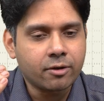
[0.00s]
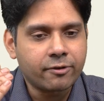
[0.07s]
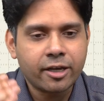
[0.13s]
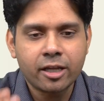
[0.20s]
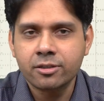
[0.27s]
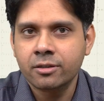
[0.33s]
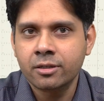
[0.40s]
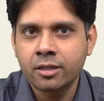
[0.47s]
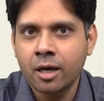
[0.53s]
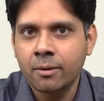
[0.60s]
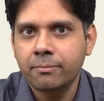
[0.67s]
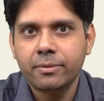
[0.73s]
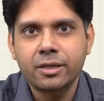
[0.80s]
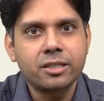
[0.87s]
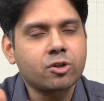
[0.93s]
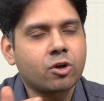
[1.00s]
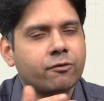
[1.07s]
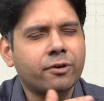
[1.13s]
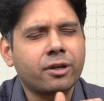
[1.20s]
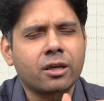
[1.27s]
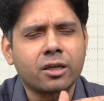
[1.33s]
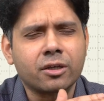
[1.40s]
various other companies
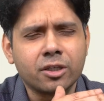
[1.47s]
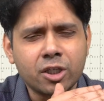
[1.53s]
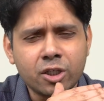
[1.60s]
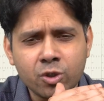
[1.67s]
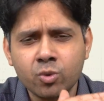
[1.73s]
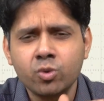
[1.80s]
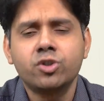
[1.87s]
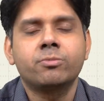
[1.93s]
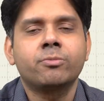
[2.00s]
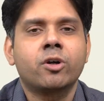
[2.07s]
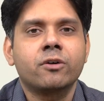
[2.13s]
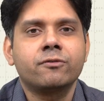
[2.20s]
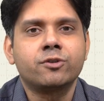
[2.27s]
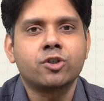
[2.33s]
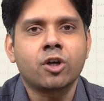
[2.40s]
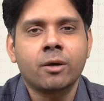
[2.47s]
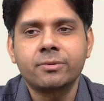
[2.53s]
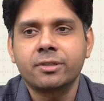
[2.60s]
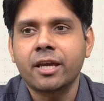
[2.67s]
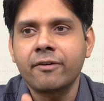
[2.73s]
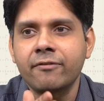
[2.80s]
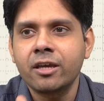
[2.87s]
offering huge amount of
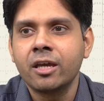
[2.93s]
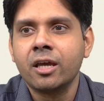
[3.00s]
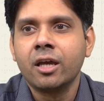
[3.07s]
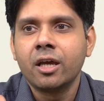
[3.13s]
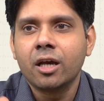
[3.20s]
jobs, very